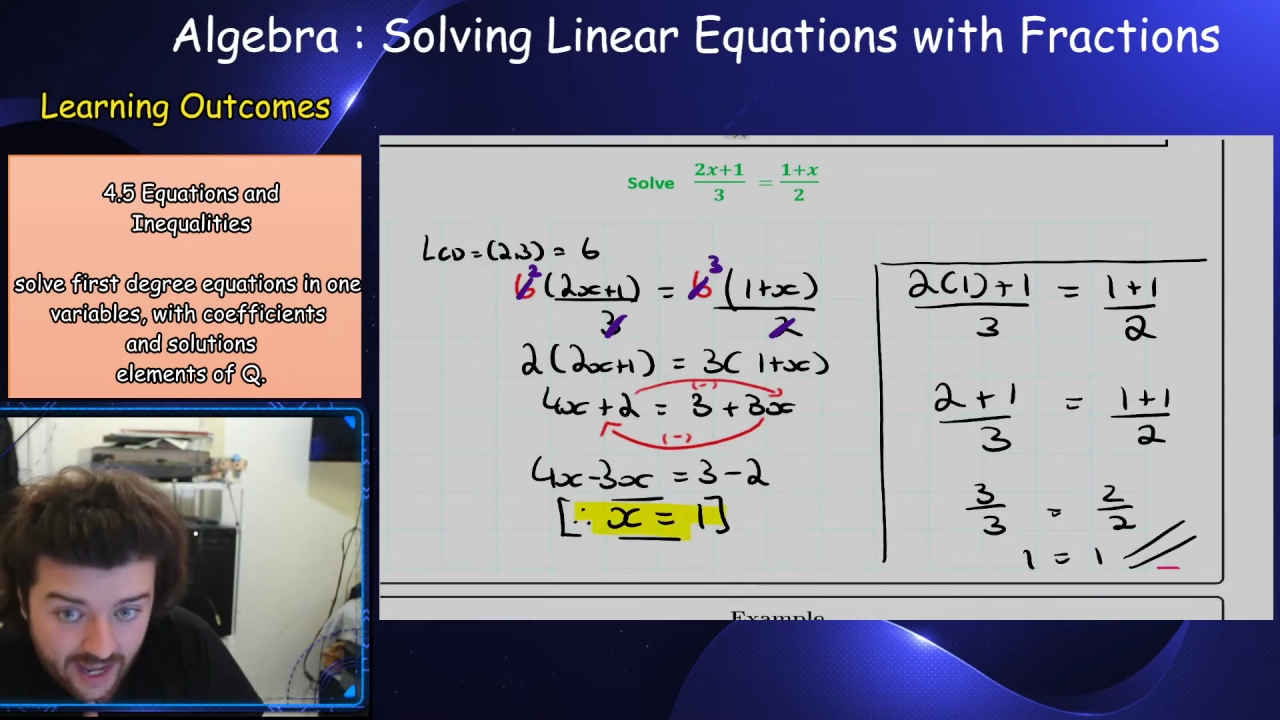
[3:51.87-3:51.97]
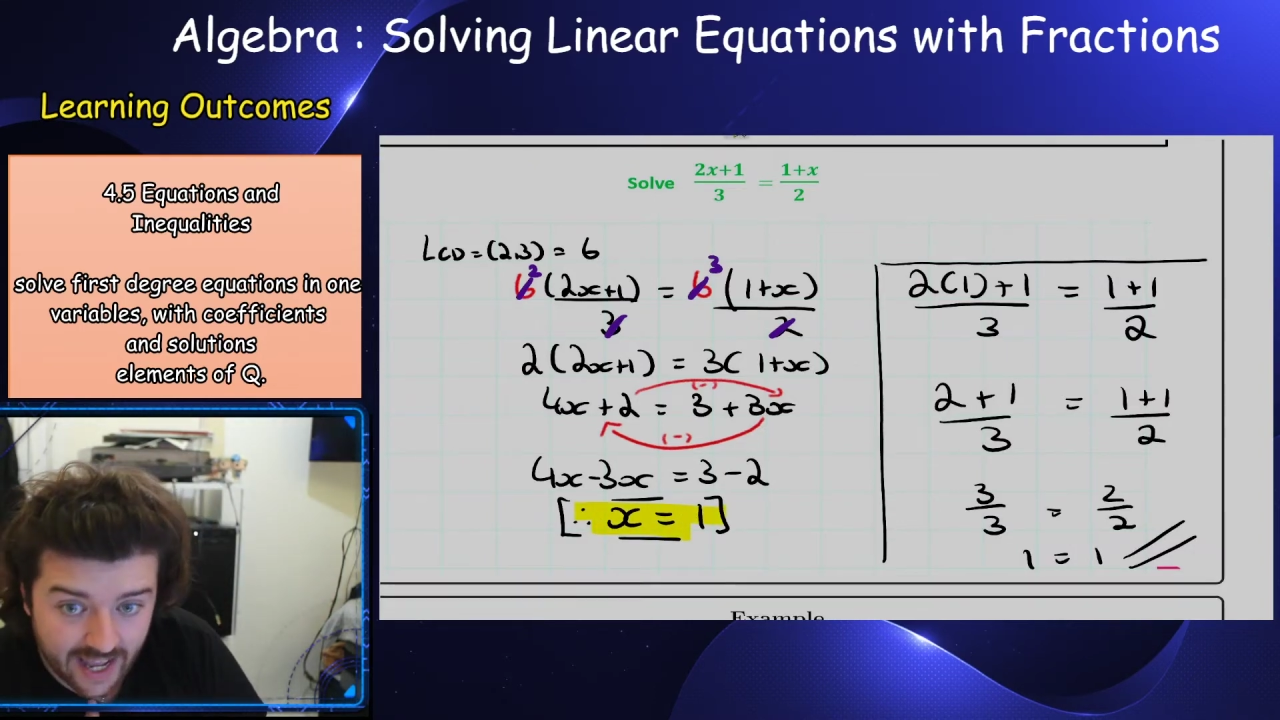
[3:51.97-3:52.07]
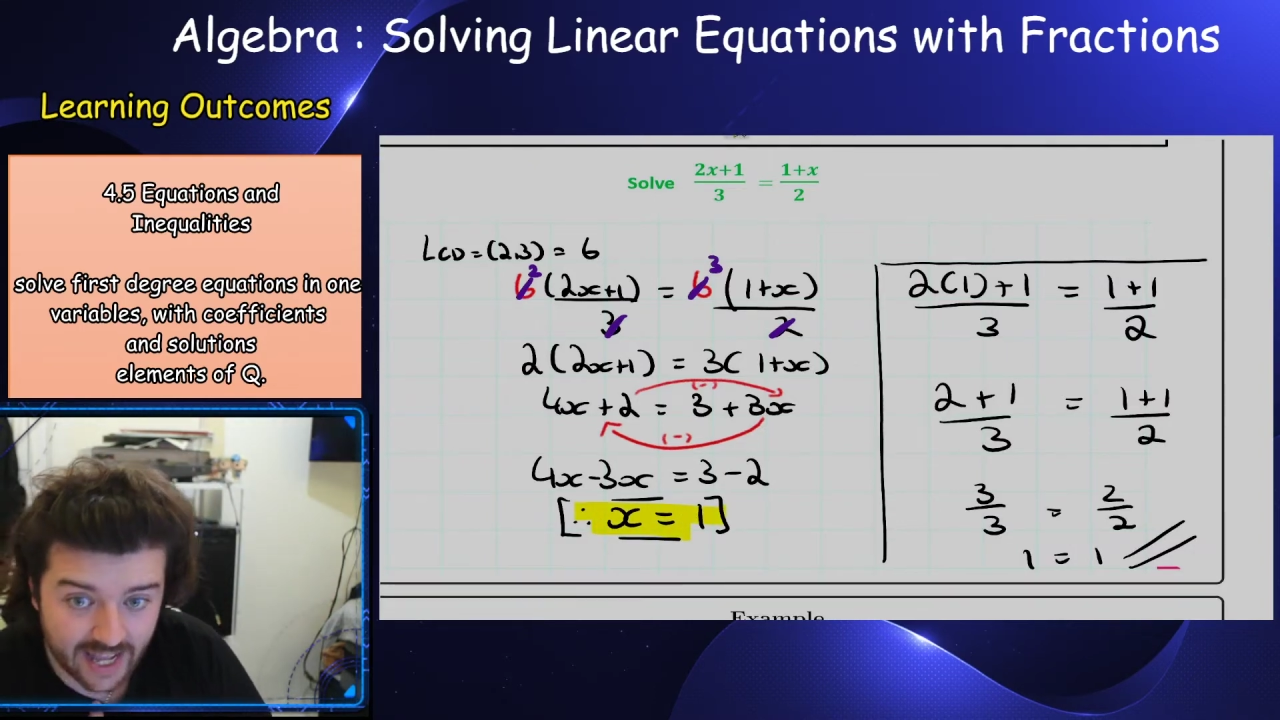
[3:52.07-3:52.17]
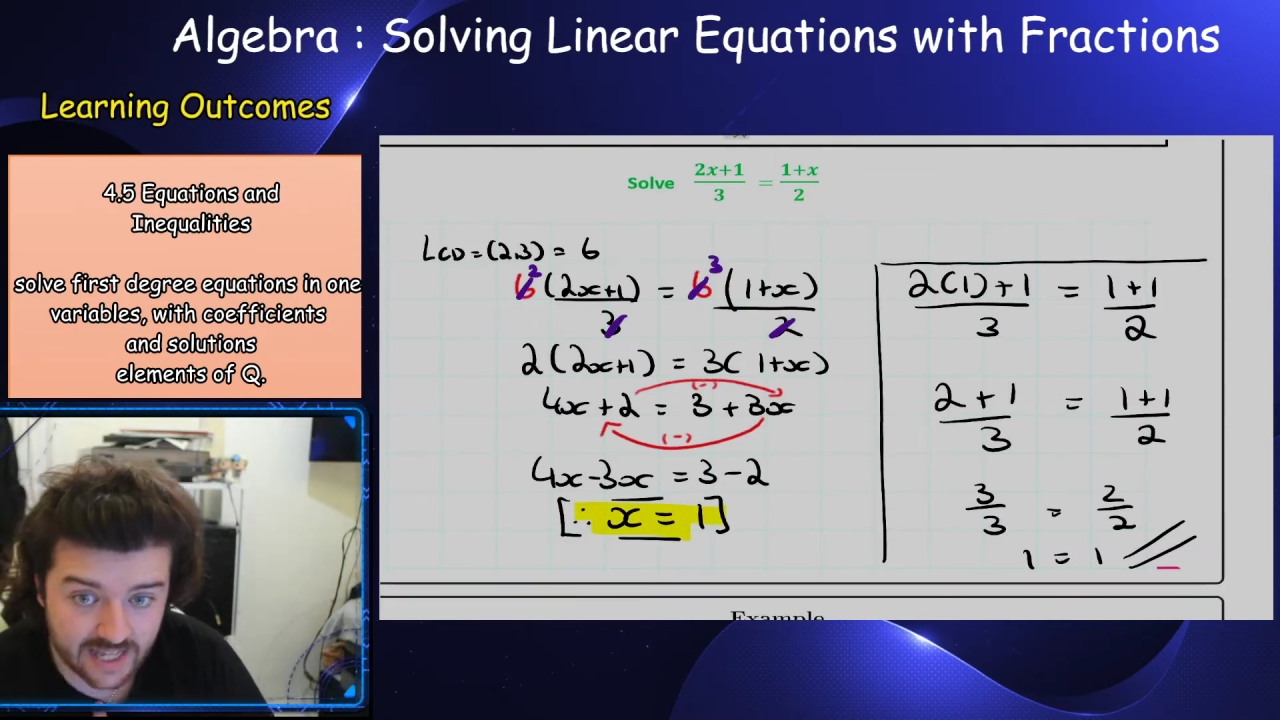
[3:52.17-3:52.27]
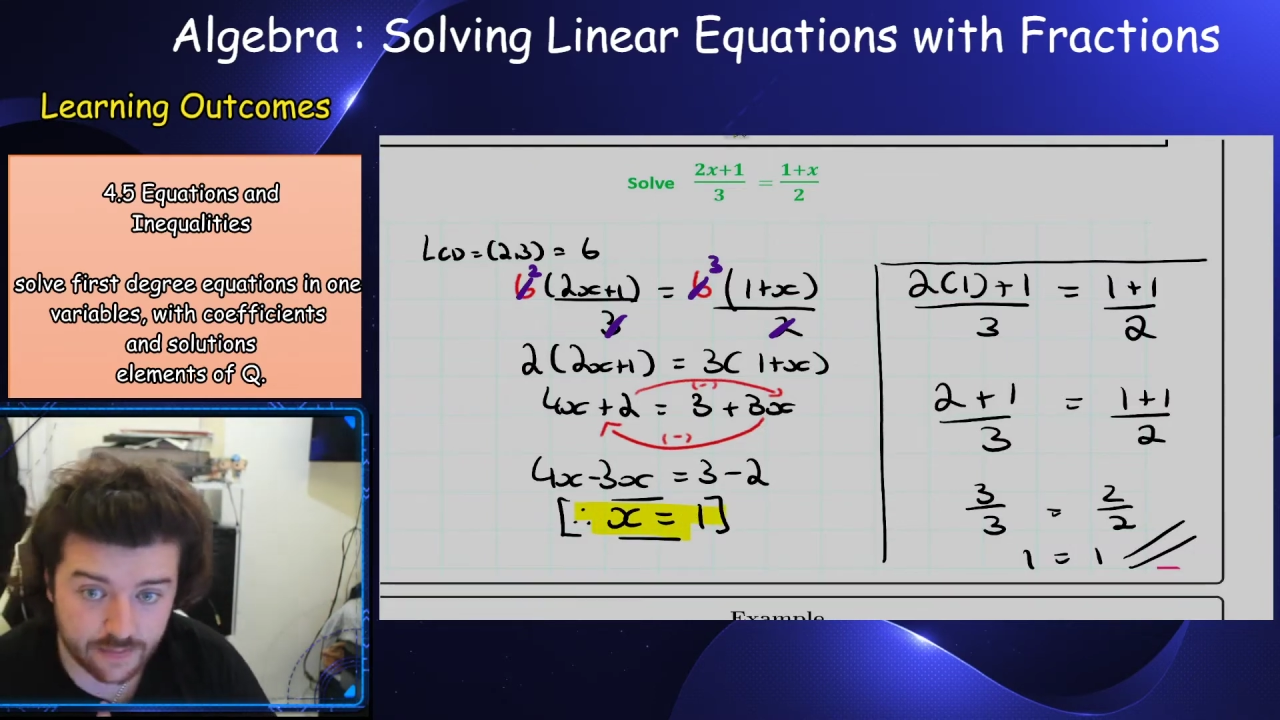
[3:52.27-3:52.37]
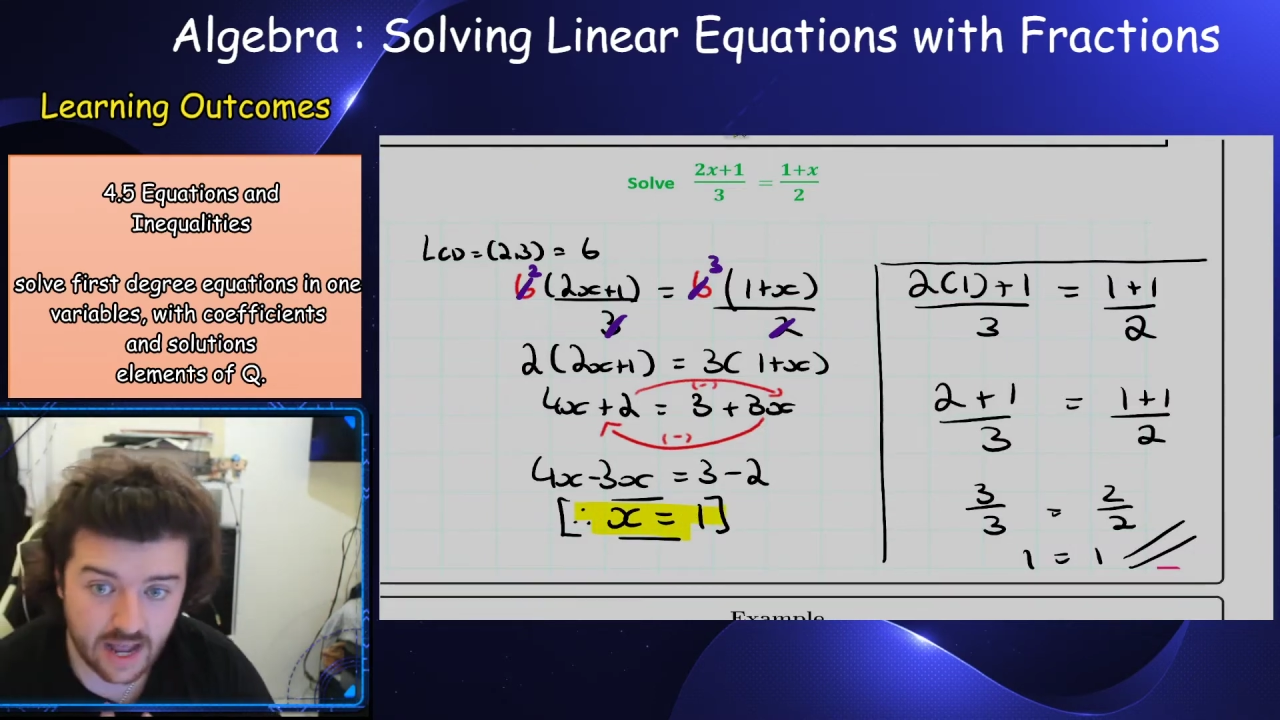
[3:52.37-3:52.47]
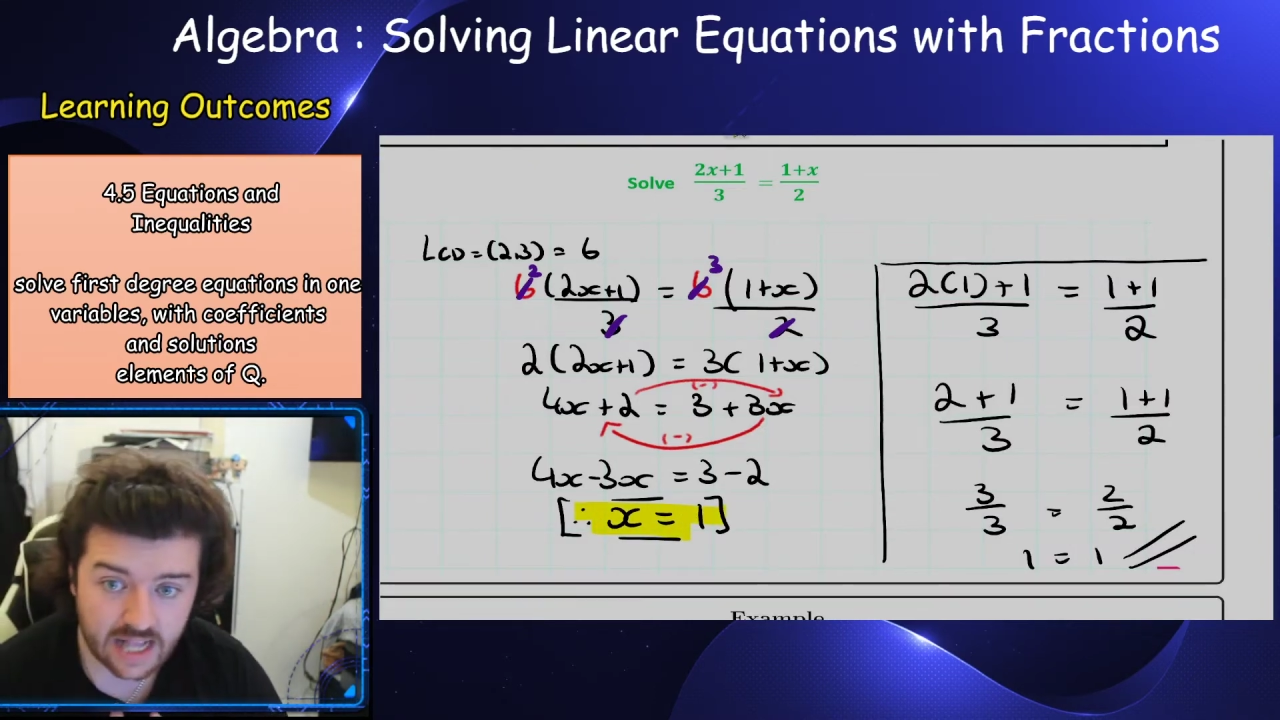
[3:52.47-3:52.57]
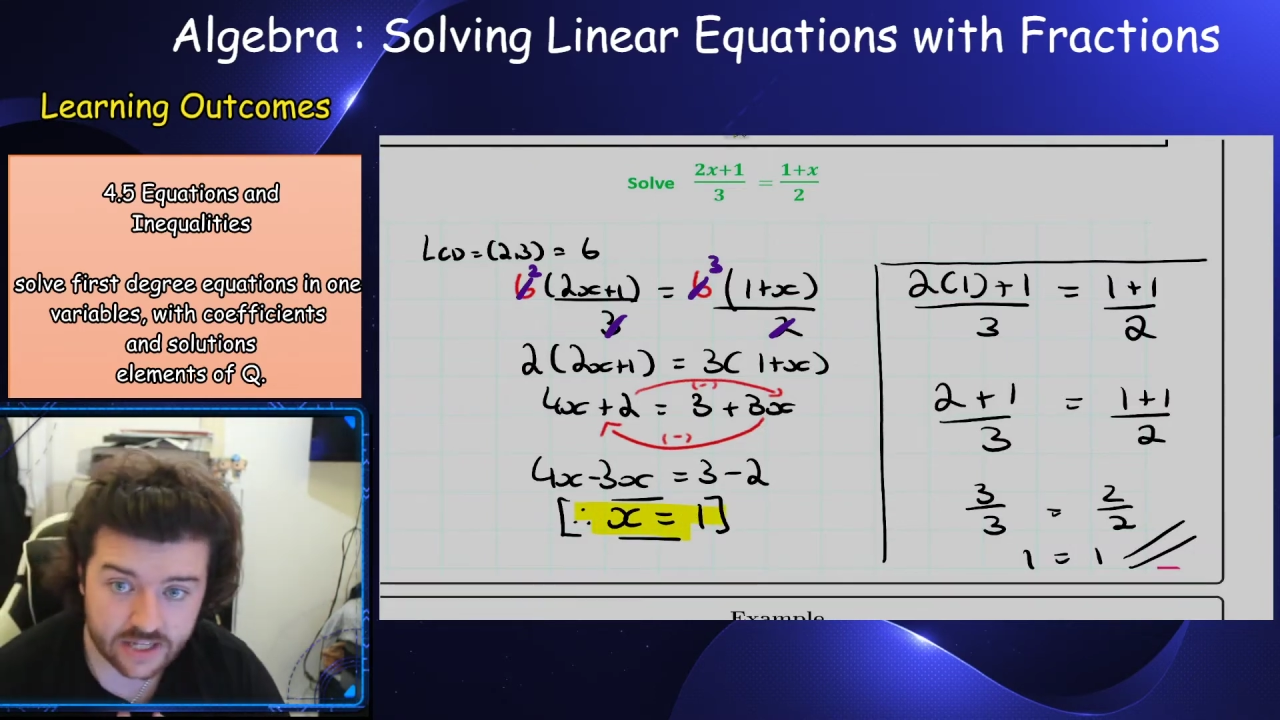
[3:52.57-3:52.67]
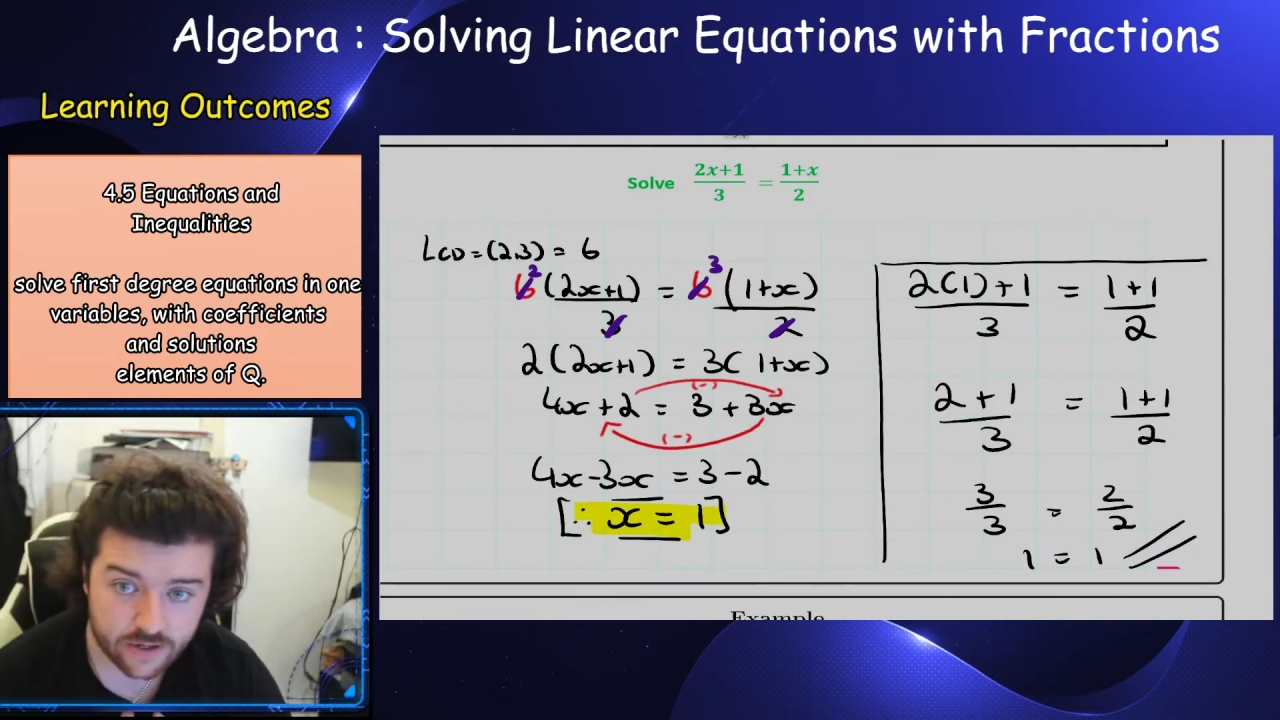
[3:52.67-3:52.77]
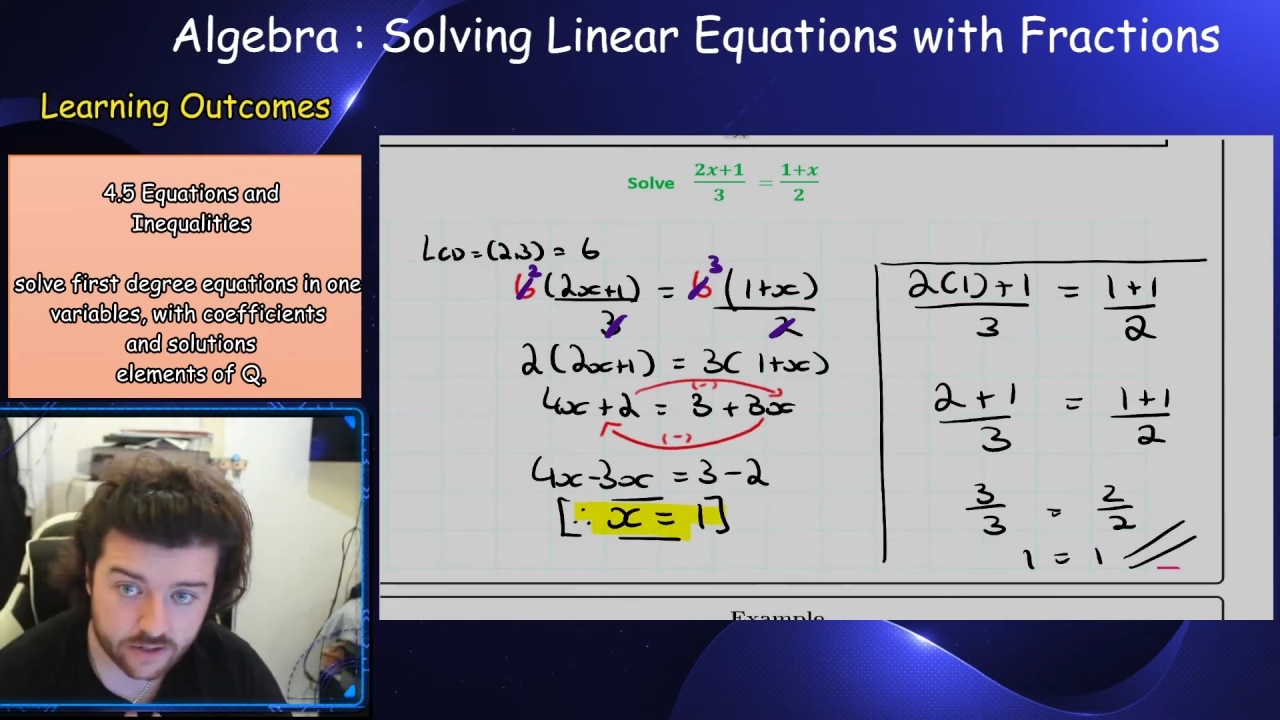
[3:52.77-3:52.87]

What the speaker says: is my answer.